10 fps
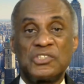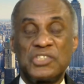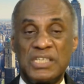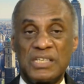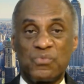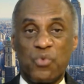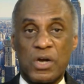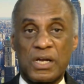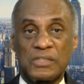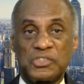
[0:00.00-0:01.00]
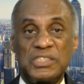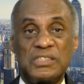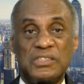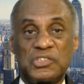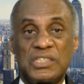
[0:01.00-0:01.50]
She didn't want to,
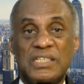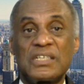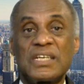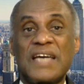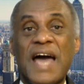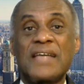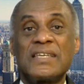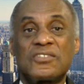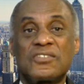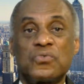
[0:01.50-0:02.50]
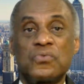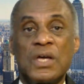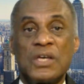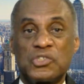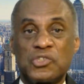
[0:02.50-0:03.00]
she could have got
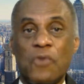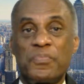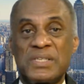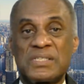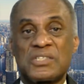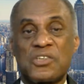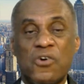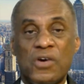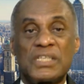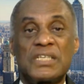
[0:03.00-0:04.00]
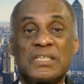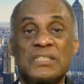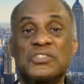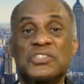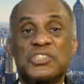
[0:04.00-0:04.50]
into show business earlier
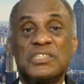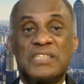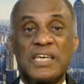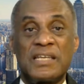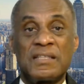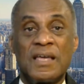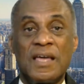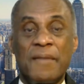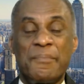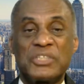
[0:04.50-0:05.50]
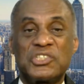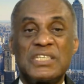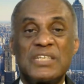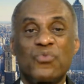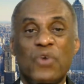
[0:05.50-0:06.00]
than she did, but
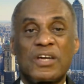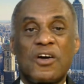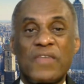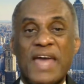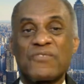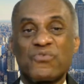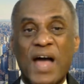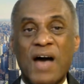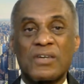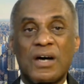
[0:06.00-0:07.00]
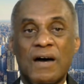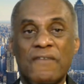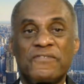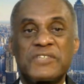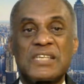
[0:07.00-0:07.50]
she didn't want to go that route
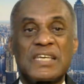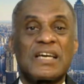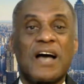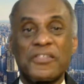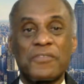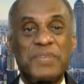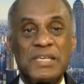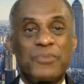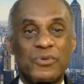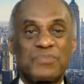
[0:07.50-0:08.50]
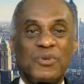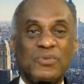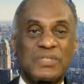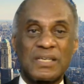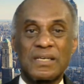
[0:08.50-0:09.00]
of singing other people's
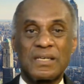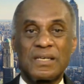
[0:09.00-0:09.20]
music.